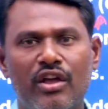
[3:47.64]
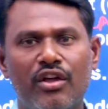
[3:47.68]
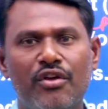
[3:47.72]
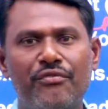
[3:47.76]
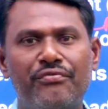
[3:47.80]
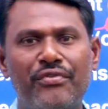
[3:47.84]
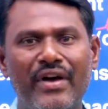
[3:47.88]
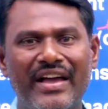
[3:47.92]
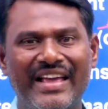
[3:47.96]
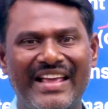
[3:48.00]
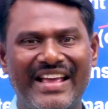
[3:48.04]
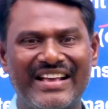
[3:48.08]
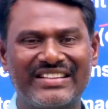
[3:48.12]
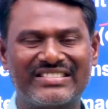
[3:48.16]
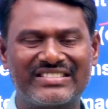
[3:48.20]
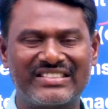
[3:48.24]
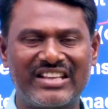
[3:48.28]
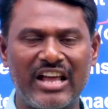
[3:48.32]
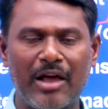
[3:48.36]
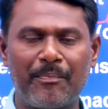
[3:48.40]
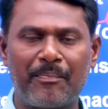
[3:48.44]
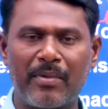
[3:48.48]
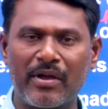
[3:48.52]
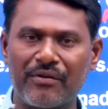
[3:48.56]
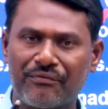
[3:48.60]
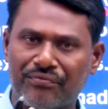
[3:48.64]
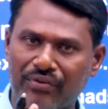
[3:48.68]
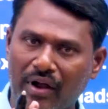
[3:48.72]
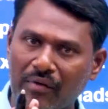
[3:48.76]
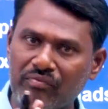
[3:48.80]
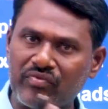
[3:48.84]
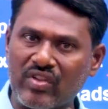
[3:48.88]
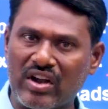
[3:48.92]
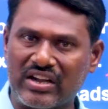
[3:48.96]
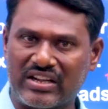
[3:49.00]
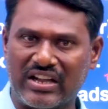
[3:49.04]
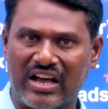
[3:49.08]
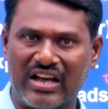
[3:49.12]
if you are escaping
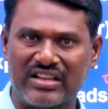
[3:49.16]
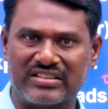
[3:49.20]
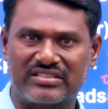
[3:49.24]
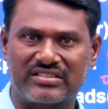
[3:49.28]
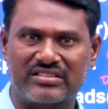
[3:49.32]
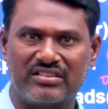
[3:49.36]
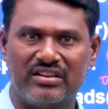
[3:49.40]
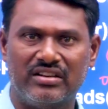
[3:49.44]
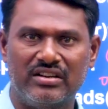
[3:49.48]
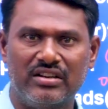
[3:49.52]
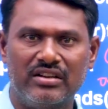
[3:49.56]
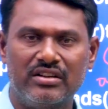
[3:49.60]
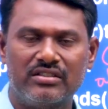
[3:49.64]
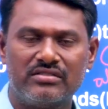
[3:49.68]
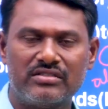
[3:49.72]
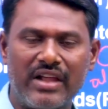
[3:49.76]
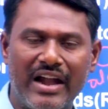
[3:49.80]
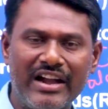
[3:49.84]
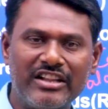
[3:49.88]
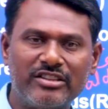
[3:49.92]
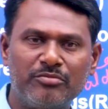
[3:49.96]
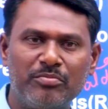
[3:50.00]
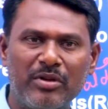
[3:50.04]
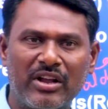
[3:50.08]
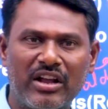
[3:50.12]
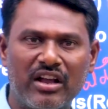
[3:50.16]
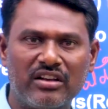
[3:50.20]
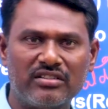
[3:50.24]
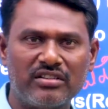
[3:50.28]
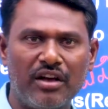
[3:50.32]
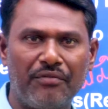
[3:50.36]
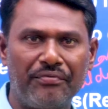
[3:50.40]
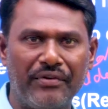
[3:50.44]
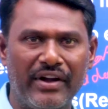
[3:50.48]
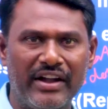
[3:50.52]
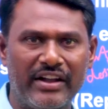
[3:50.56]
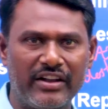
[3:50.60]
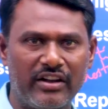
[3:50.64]
from the task, that is because
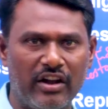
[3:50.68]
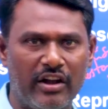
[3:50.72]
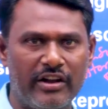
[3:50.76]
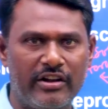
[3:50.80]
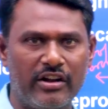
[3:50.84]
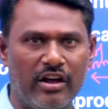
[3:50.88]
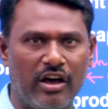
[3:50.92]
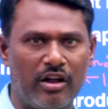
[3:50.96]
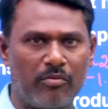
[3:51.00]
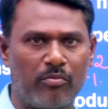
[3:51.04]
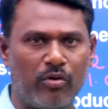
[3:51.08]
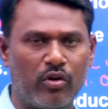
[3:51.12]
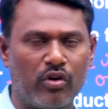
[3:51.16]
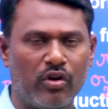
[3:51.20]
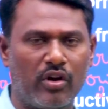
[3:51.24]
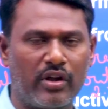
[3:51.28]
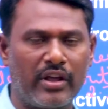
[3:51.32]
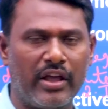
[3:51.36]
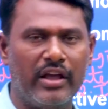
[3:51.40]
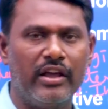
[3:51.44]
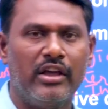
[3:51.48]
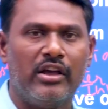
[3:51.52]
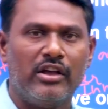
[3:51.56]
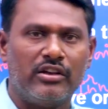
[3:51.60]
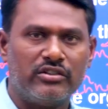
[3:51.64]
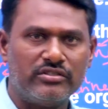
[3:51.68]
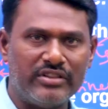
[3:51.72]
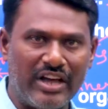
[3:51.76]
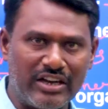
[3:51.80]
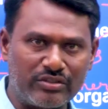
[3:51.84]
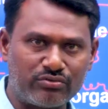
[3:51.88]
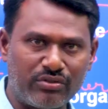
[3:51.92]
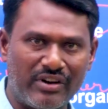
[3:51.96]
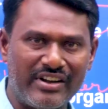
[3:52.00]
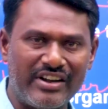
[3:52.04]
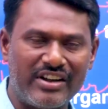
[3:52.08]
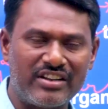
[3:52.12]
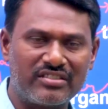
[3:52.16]
of adrenaline hormone. Okay,
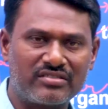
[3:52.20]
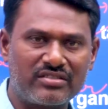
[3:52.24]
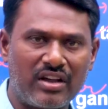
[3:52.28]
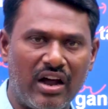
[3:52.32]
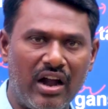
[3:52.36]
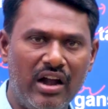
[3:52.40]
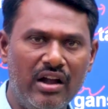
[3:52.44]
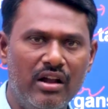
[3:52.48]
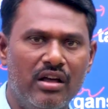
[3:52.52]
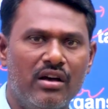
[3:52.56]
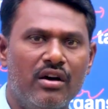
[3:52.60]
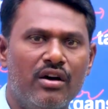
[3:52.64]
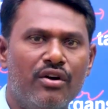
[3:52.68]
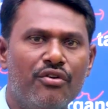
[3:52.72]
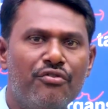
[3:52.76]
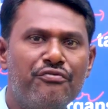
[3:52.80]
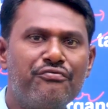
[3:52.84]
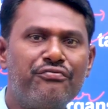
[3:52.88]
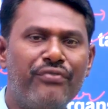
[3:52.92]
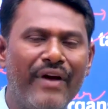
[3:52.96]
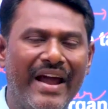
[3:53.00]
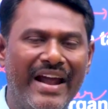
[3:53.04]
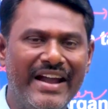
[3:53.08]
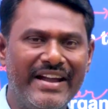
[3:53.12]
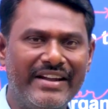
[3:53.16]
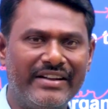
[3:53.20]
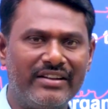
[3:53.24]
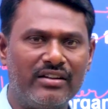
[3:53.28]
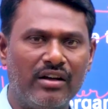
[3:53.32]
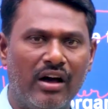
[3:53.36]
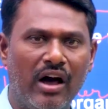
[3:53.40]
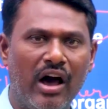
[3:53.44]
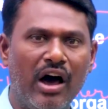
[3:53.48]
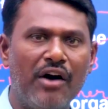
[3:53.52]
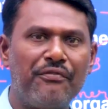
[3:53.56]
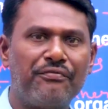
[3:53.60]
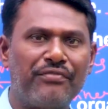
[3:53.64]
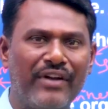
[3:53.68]
that's what it is called fight
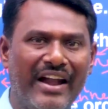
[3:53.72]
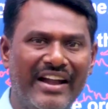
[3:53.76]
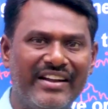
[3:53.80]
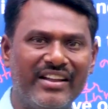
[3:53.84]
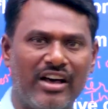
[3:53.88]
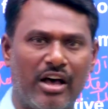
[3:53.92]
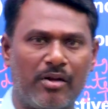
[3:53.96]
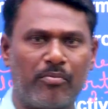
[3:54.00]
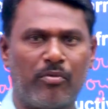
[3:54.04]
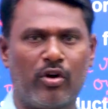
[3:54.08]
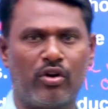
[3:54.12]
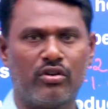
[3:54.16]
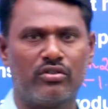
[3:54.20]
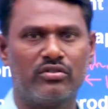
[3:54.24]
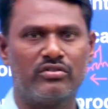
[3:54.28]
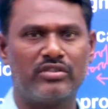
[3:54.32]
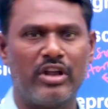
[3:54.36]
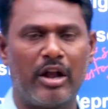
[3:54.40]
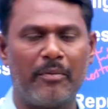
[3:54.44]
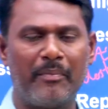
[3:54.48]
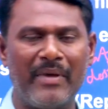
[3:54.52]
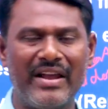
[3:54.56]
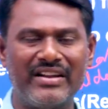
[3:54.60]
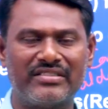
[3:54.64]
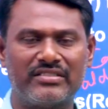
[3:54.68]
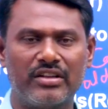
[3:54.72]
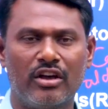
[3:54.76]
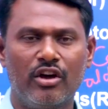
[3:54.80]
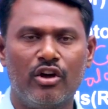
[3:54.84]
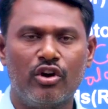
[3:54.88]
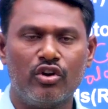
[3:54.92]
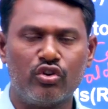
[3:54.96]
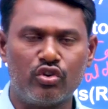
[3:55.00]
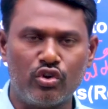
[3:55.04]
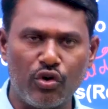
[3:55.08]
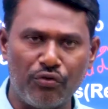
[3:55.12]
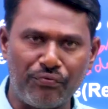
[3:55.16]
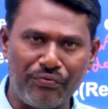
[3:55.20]
or flight hormone. That means
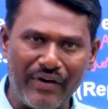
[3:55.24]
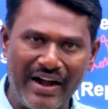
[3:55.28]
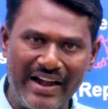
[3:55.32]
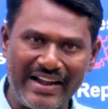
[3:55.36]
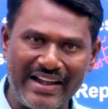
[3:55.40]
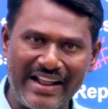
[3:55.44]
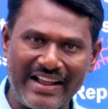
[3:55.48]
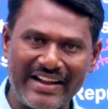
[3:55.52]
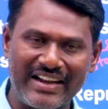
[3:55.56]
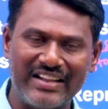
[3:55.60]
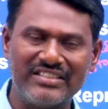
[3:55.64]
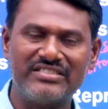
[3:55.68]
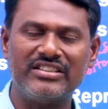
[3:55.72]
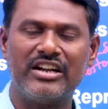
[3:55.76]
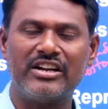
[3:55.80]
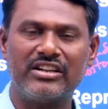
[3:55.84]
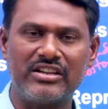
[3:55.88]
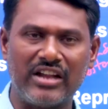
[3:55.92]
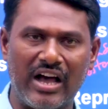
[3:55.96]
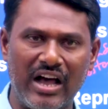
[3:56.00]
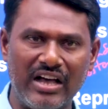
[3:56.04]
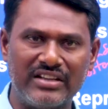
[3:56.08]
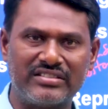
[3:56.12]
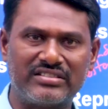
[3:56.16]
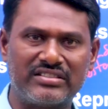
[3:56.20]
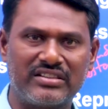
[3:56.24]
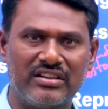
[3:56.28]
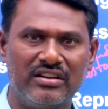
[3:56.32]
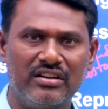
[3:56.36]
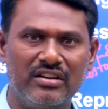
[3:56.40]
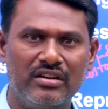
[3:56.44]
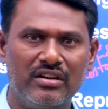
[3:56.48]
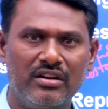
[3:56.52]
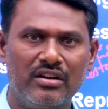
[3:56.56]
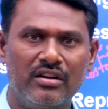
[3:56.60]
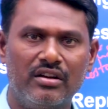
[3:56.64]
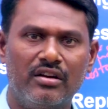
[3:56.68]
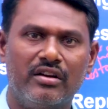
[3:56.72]
to fight against the task,
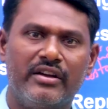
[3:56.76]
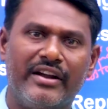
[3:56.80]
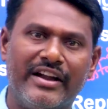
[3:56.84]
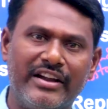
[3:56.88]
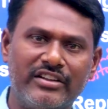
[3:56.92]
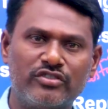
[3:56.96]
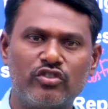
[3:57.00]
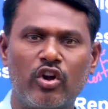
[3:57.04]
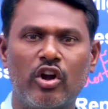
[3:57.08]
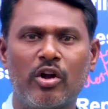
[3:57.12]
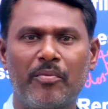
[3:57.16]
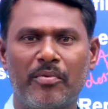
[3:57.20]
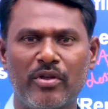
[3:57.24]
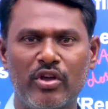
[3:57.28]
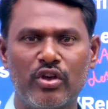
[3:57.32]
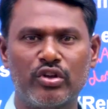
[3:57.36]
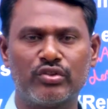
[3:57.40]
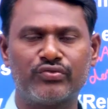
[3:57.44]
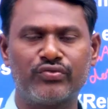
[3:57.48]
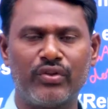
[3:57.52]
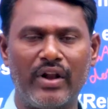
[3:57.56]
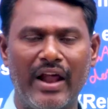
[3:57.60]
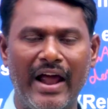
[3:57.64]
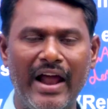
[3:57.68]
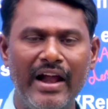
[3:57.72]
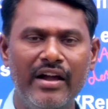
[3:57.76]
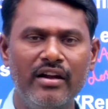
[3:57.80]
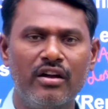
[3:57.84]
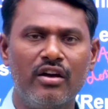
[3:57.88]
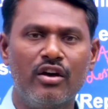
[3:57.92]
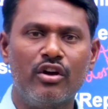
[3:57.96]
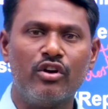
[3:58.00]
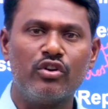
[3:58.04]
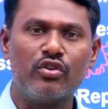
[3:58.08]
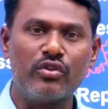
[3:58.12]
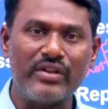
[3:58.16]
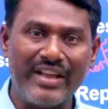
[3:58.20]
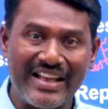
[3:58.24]
it is going to be useful, and
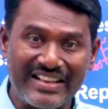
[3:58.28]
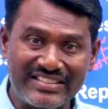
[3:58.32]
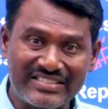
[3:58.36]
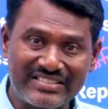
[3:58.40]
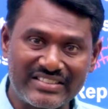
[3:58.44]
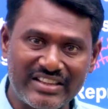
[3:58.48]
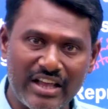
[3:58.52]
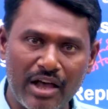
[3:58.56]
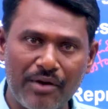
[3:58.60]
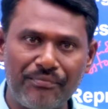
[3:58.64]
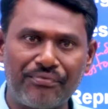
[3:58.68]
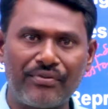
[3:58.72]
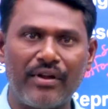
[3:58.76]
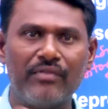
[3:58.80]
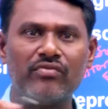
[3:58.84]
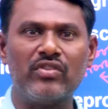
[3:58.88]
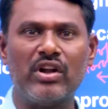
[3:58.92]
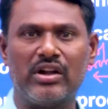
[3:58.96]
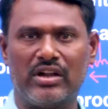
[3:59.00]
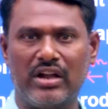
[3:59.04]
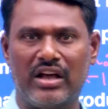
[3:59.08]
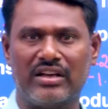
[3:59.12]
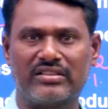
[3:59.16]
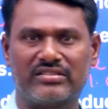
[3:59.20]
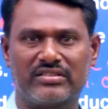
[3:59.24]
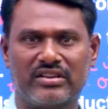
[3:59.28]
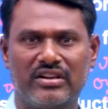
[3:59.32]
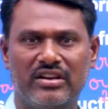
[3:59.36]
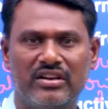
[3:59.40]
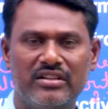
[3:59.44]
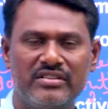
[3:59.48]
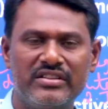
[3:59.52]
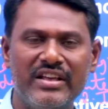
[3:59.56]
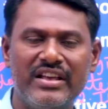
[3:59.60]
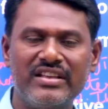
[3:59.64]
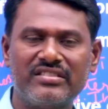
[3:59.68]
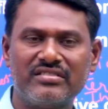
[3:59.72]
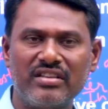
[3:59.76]
to escape from the task,
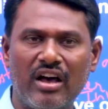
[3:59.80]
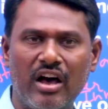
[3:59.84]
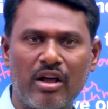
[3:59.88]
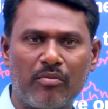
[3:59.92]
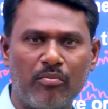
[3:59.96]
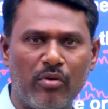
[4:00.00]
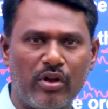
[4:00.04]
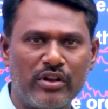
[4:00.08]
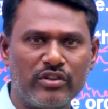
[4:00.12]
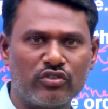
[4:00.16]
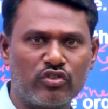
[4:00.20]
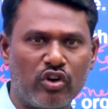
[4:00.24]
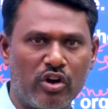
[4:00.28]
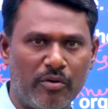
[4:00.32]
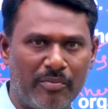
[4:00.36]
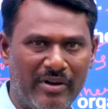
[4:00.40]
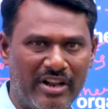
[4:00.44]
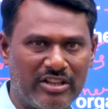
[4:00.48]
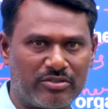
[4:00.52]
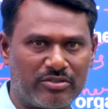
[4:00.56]
this hormone is going to be